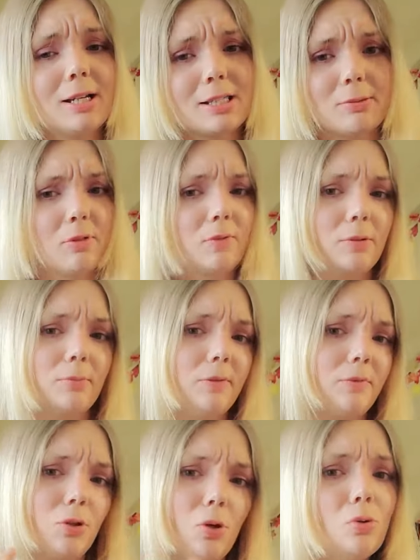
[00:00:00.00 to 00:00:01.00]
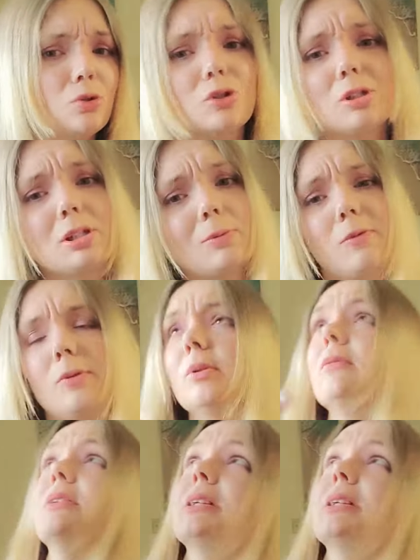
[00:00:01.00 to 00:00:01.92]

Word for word: some of them live in the ocean, some of them live in the